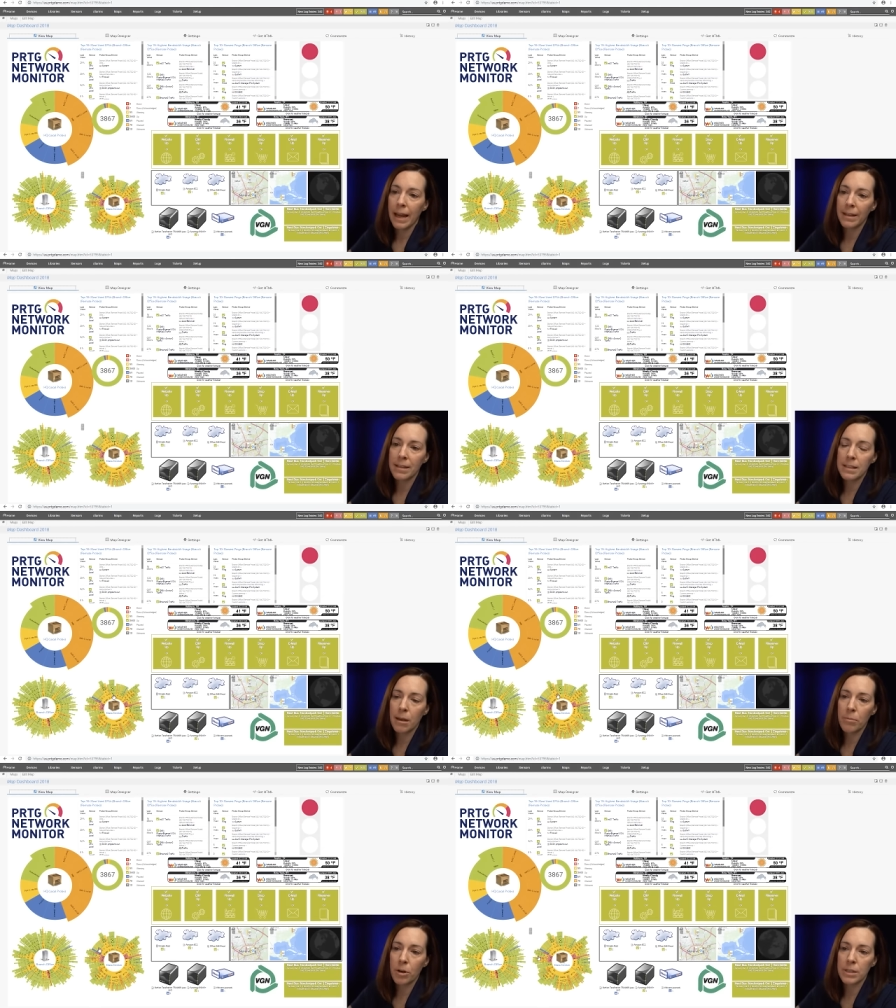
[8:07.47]
And the
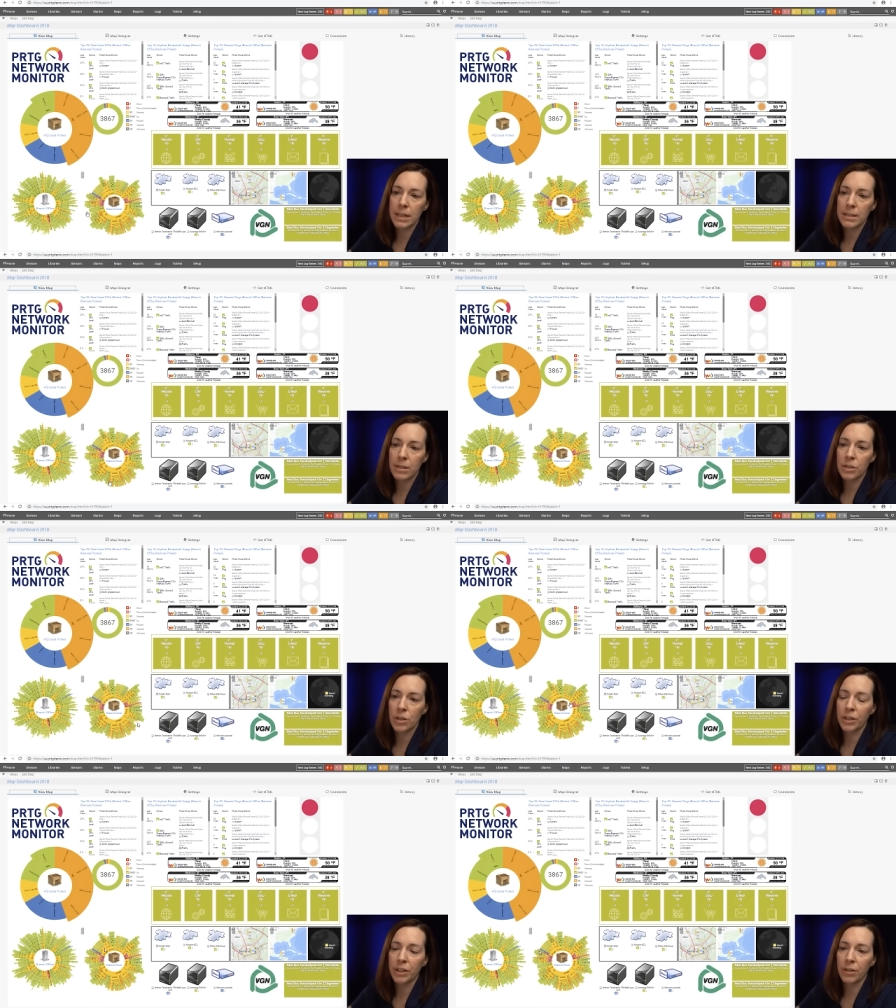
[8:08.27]
sunburst is a
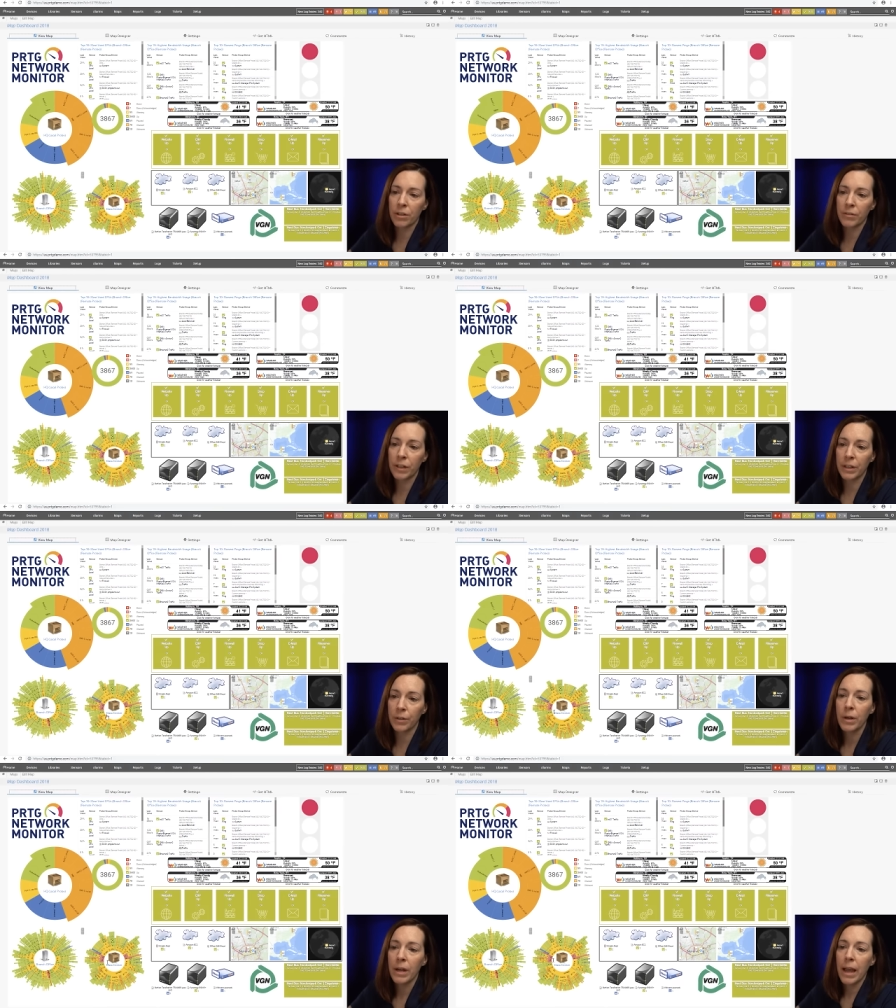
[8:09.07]
circular
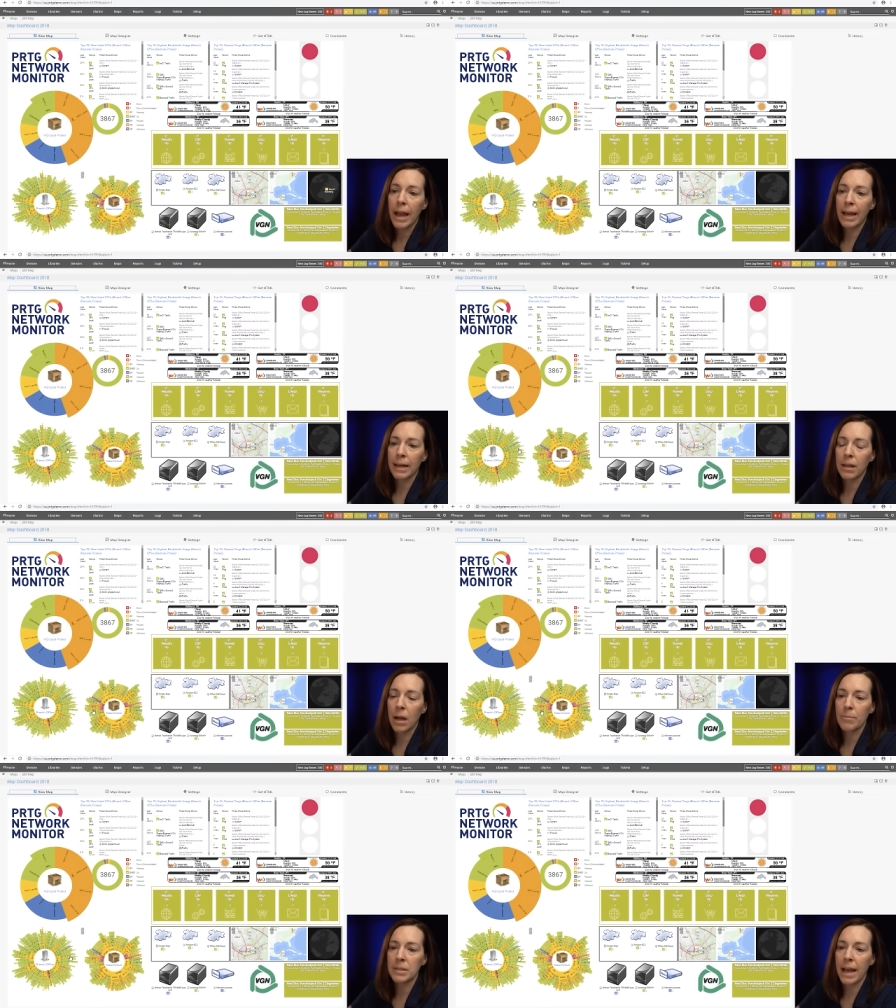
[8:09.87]
view and it
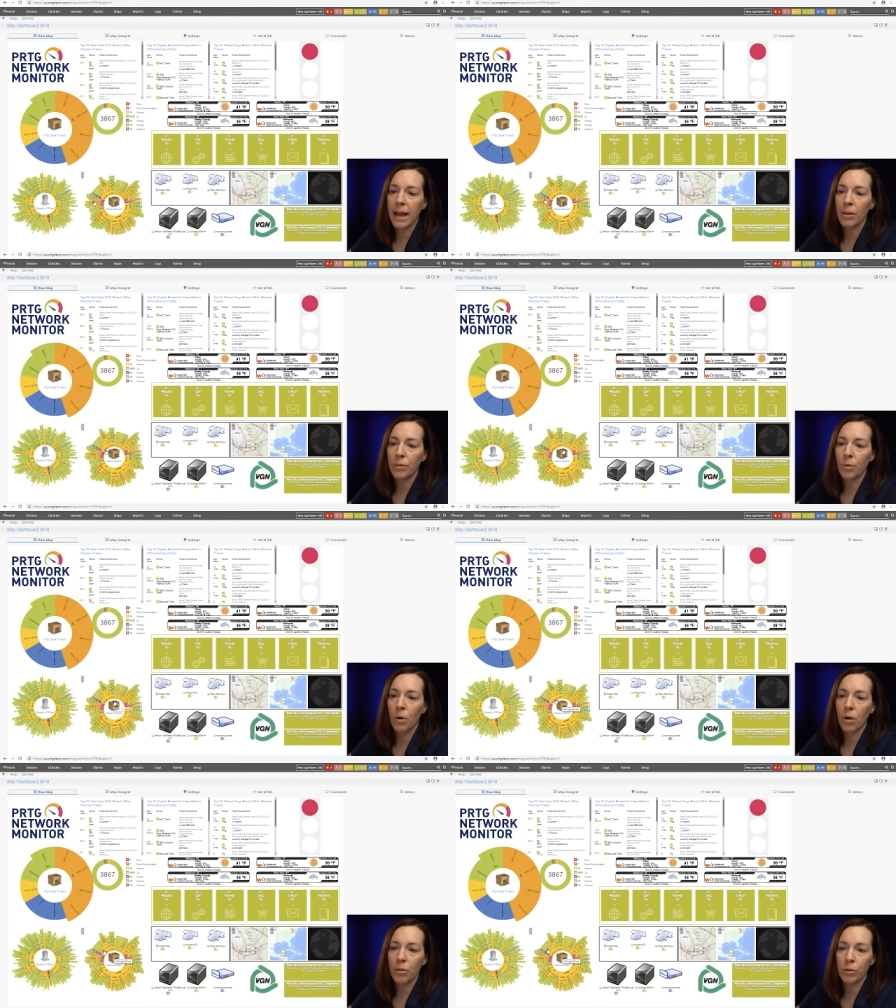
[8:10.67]
comes out through
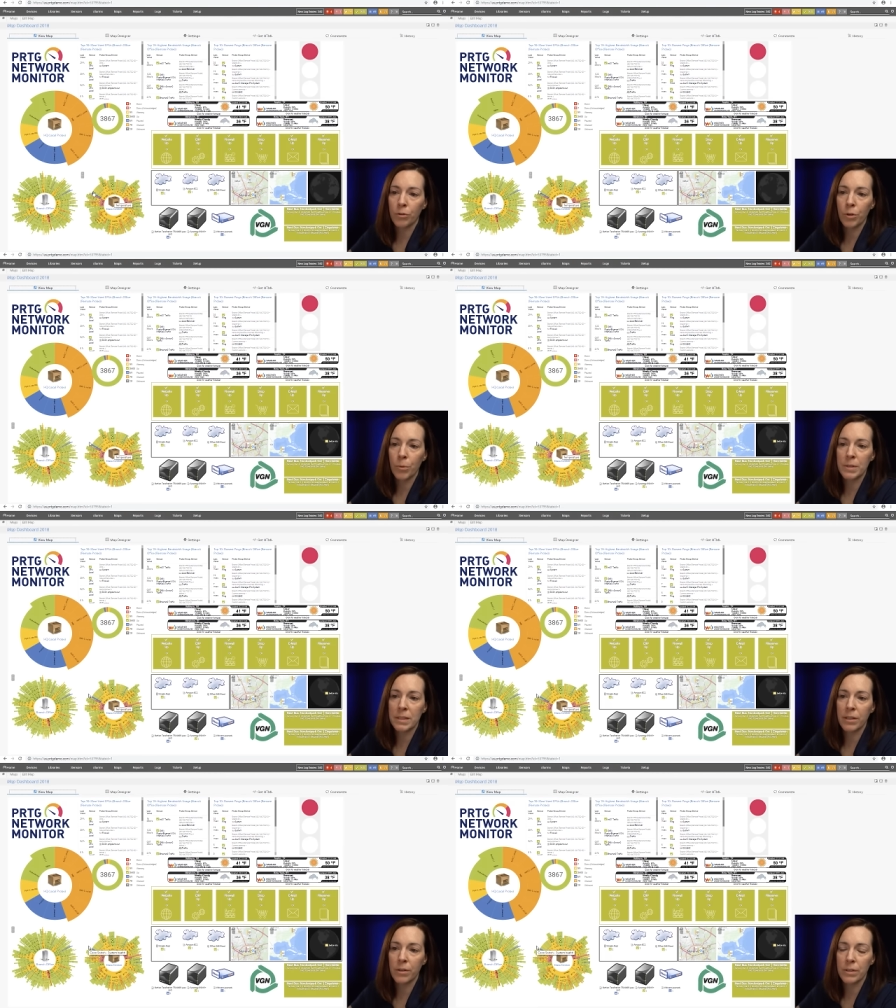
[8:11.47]
all the groups
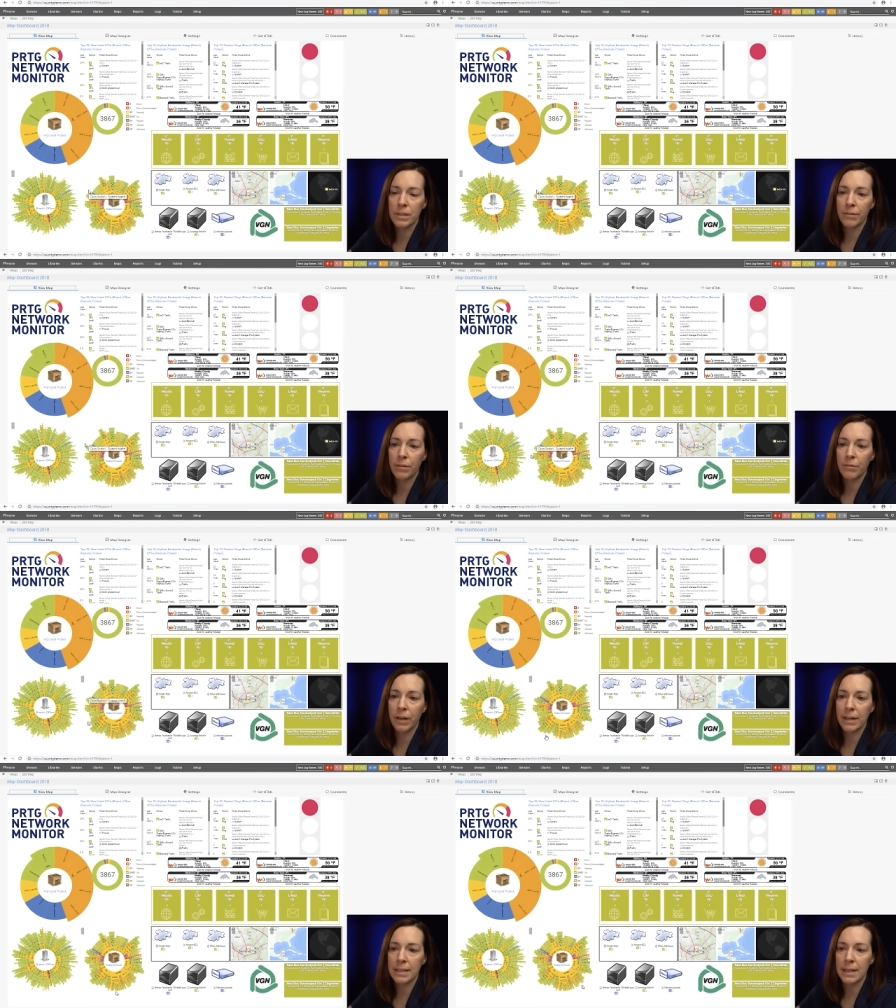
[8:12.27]
to those different
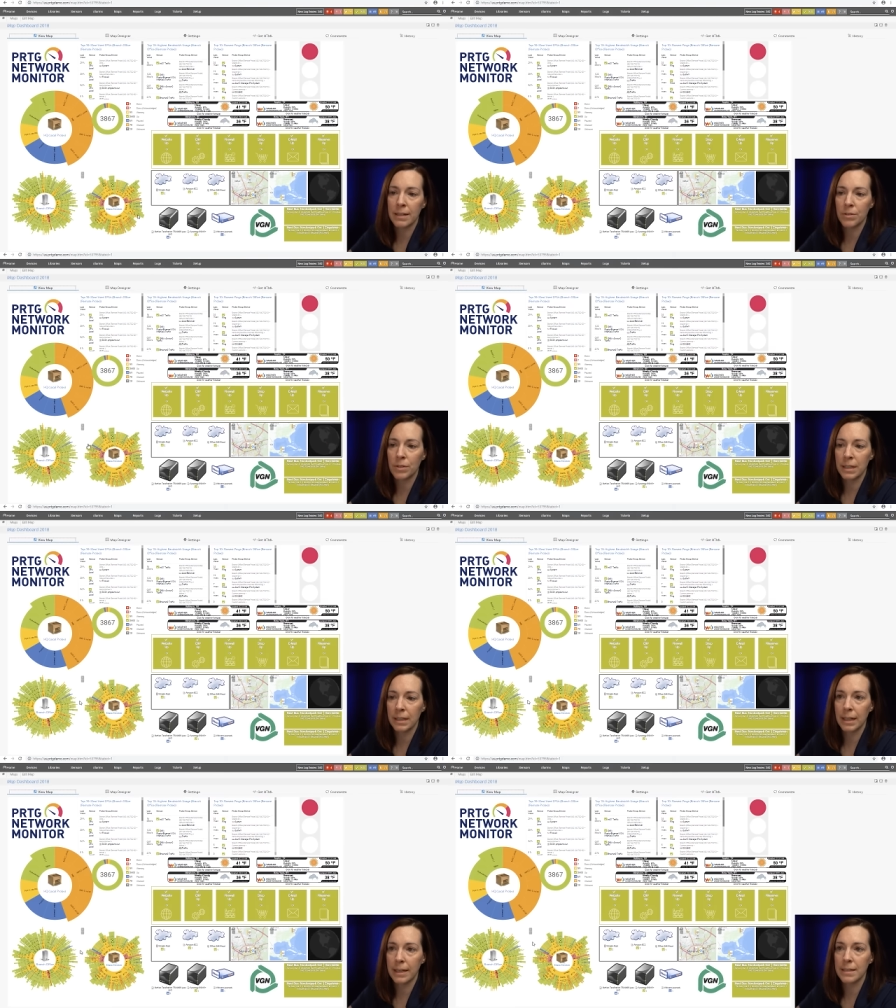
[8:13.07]
various sensors in
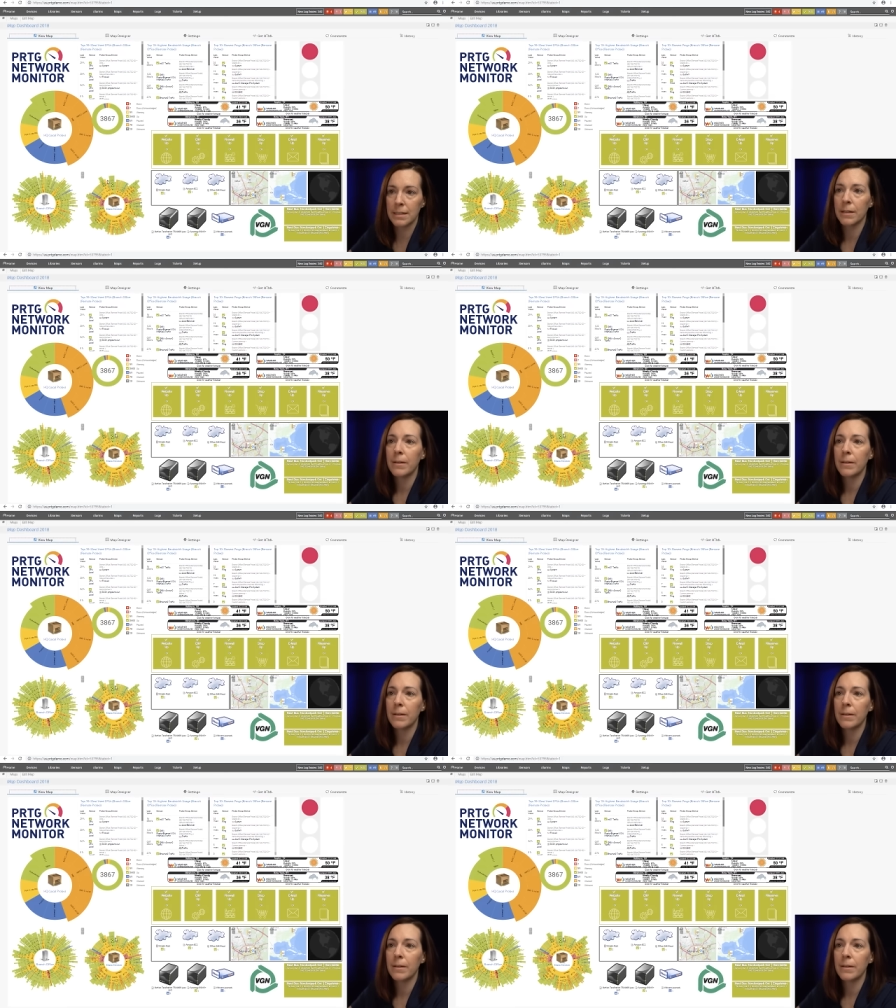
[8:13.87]
the list.